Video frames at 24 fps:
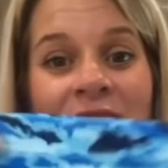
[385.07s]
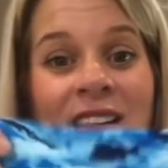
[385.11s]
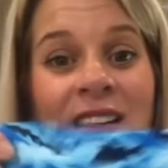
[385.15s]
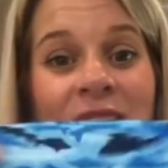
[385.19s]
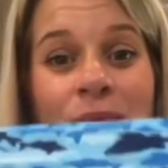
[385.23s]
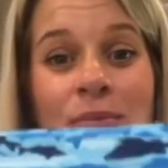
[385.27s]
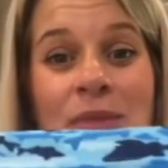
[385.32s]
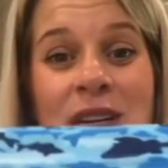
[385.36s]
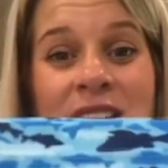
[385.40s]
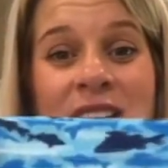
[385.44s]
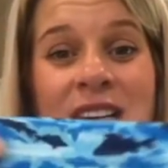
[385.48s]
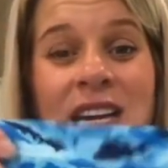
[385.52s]
The
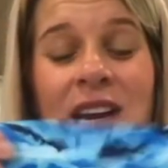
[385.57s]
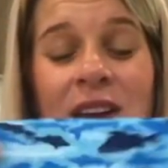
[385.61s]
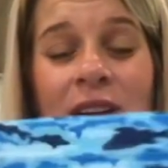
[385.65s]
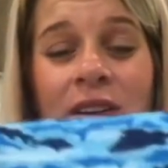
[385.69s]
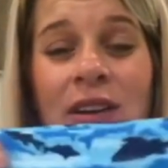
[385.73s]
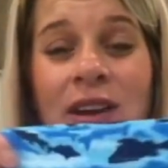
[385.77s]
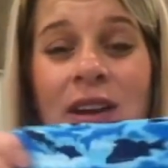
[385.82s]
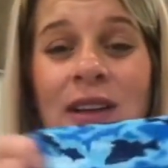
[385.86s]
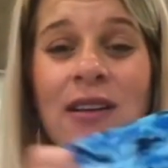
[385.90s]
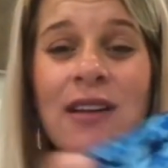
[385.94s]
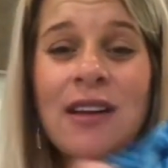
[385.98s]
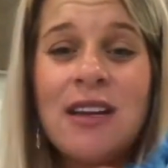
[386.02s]

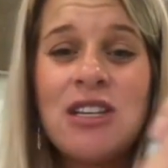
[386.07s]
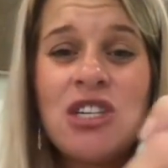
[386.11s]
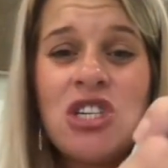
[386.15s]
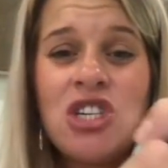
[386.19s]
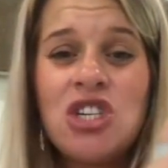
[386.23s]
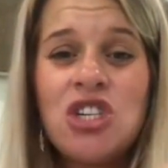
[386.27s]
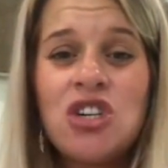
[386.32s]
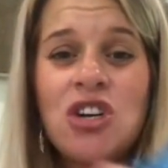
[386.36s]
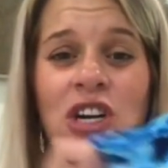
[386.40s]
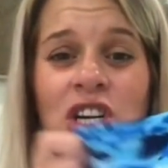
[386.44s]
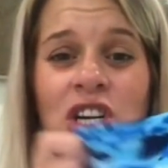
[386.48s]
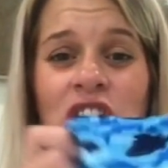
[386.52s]
material is
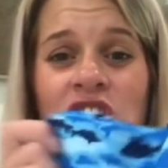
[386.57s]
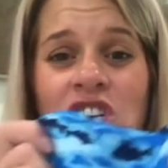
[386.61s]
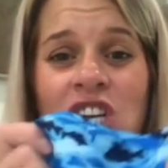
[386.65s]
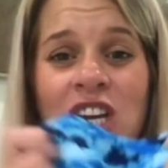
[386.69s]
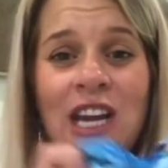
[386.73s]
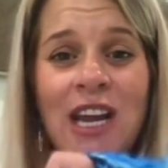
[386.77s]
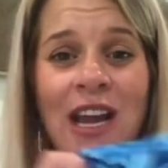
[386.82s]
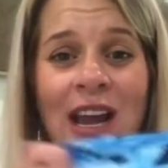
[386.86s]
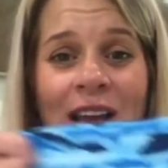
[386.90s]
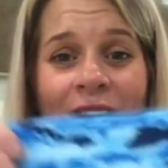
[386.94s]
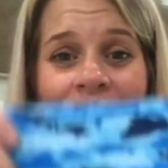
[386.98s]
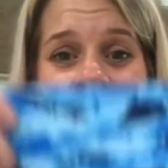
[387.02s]

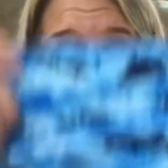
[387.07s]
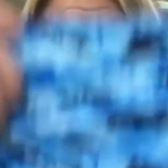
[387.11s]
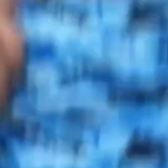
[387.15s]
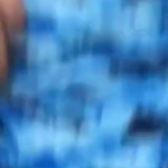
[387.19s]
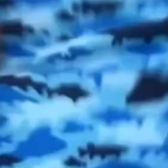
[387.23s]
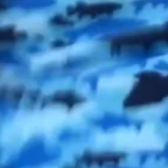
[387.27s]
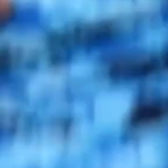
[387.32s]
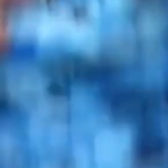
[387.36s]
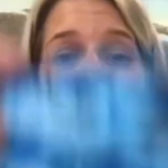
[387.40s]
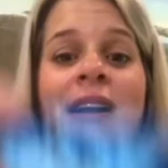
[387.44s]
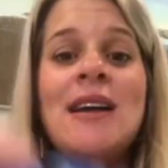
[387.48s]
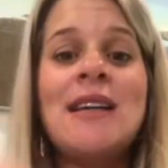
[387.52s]
stretchy and
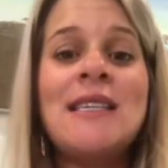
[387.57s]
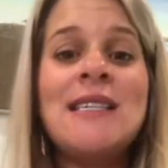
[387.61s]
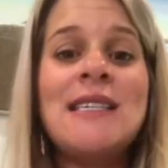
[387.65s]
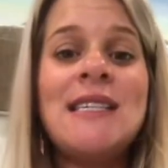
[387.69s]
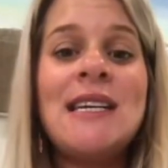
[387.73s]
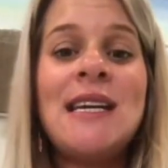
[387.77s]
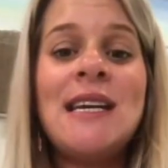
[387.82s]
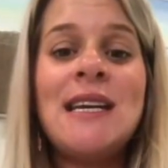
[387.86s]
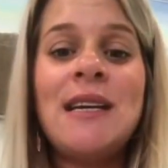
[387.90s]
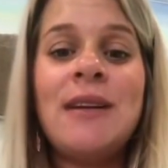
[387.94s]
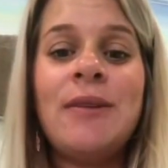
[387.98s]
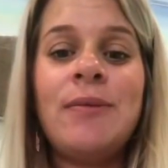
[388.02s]
long
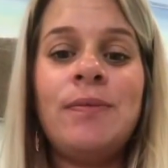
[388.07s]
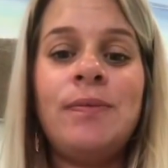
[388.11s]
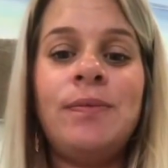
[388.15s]
lasting.